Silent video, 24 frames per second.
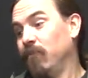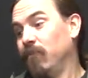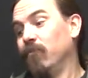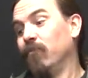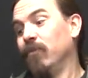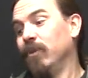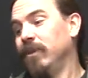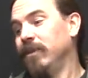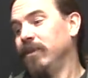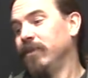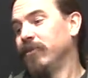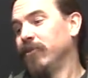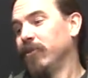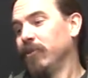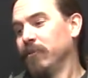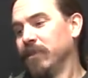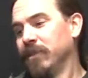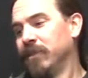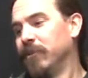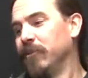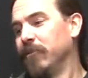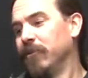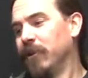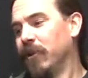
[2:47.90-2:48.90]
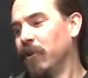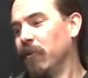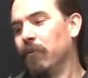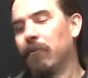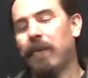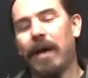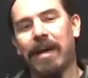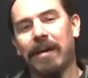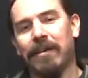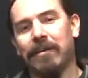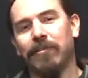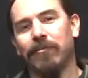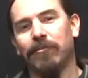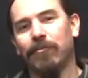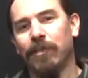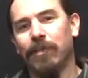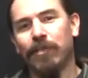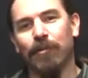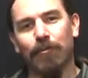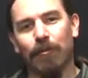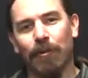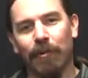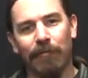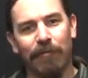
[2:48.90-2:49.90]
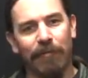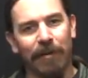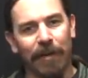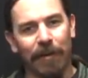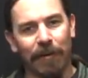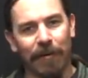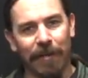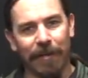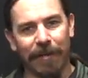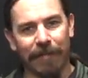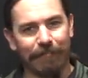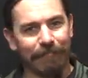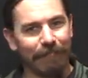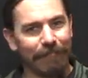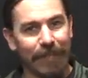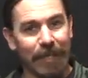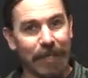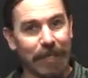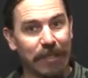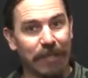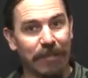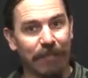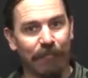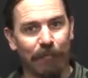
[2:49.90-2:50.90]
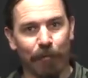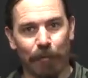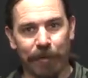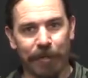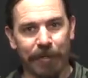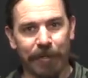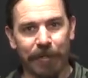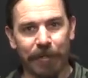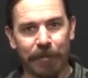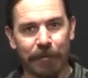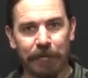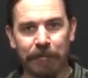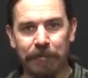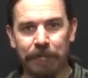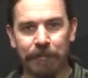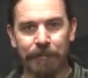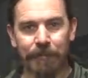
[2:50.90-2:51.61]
what did the Germans do to go back to trench warfare in 1942.